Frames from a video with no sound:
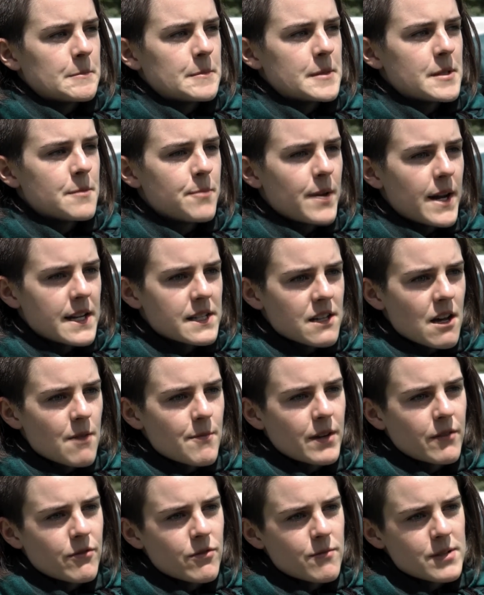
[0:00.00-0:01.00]
debates
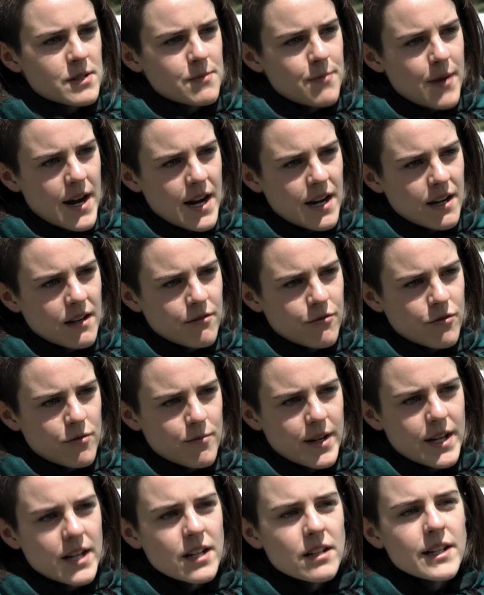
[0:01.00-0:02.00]
coming from Spain and
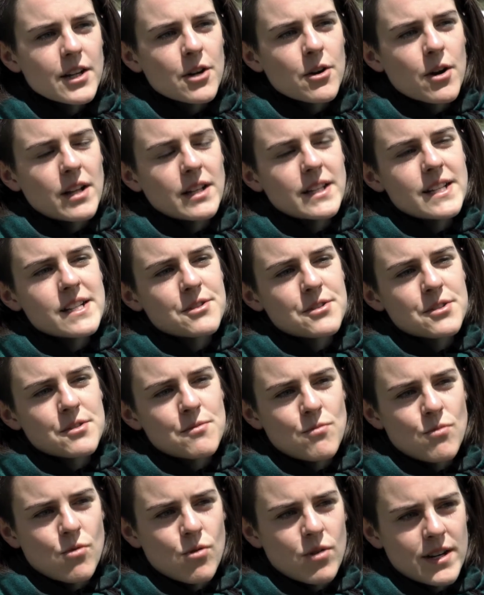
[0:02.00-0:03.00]
from Italy, or at least there's a
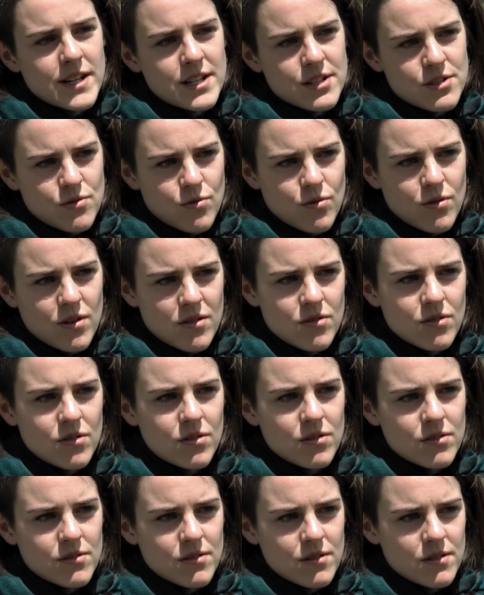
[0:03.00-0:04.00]
more
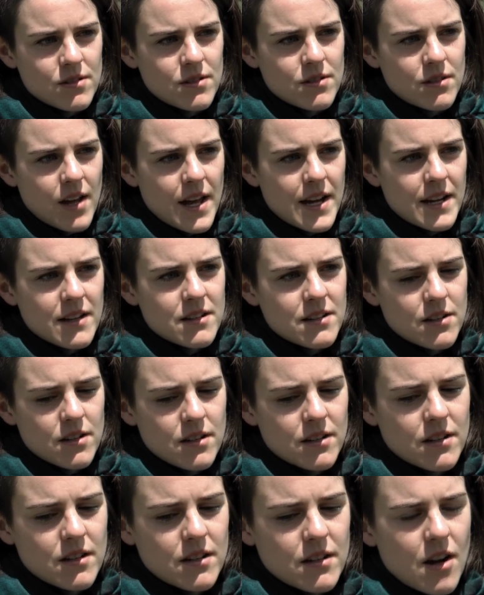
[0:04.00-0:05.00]
historical, like,
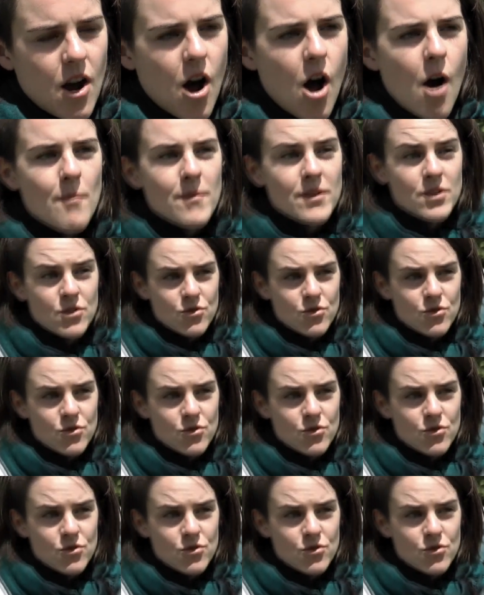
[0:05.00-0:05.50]
common